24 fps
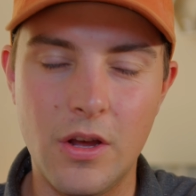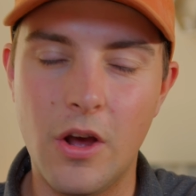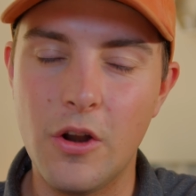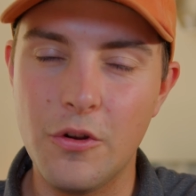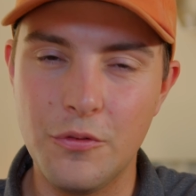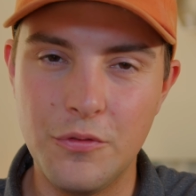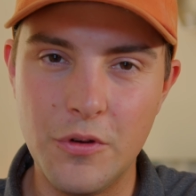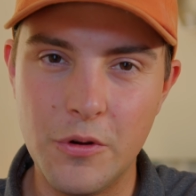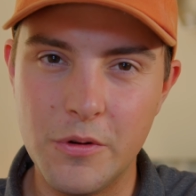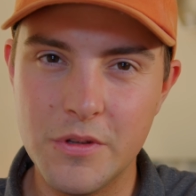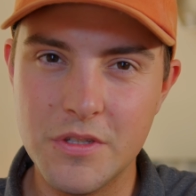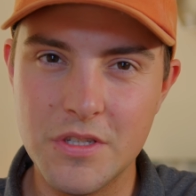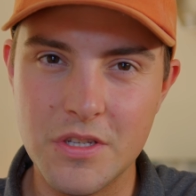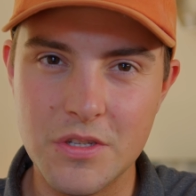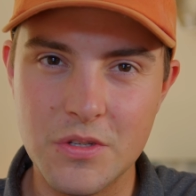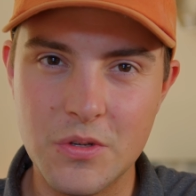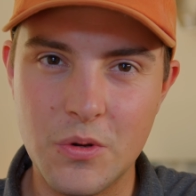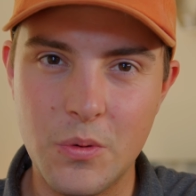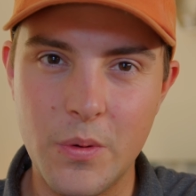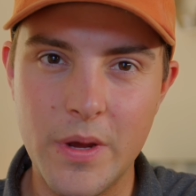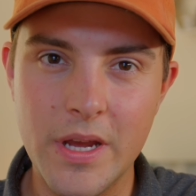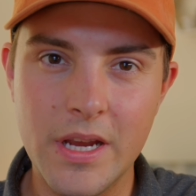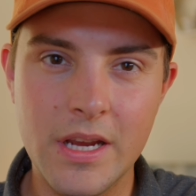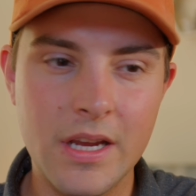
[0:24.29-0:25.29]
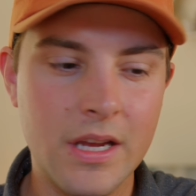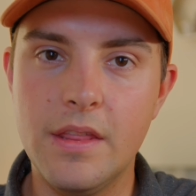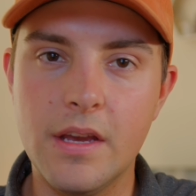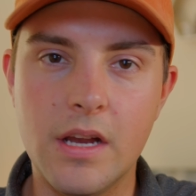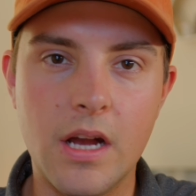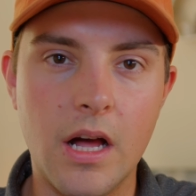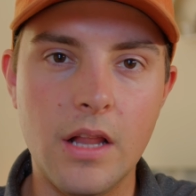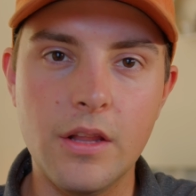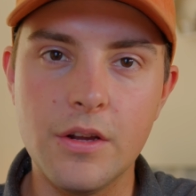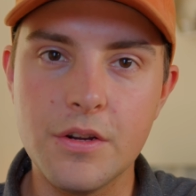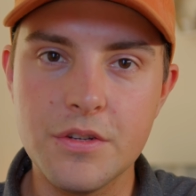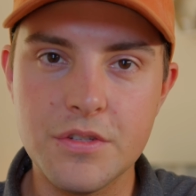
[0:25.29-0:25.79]
Autofocus is quick, the
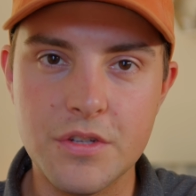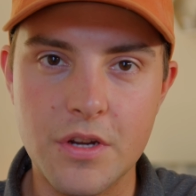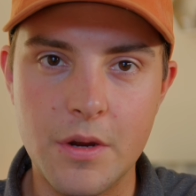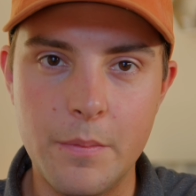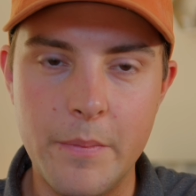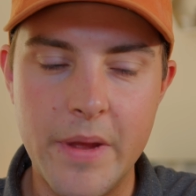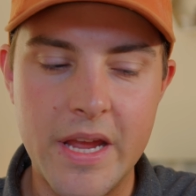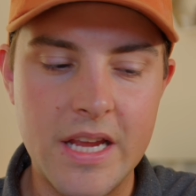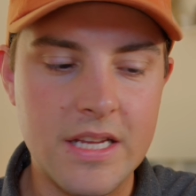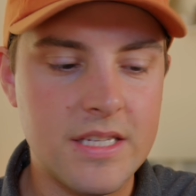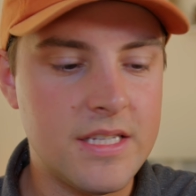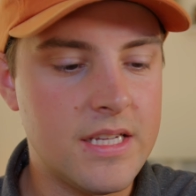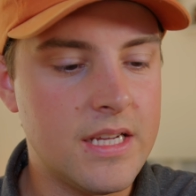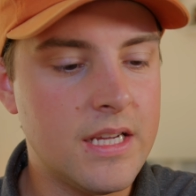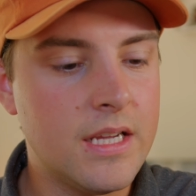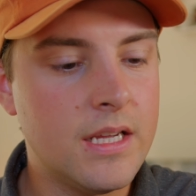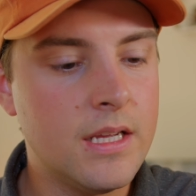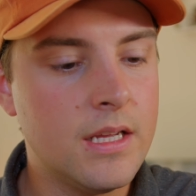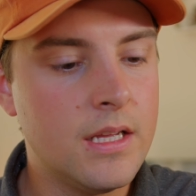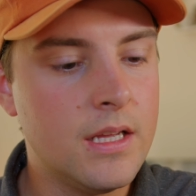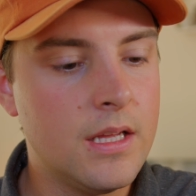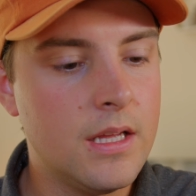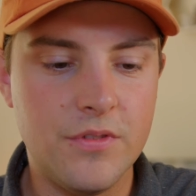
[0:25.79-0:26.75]
colors are amazing.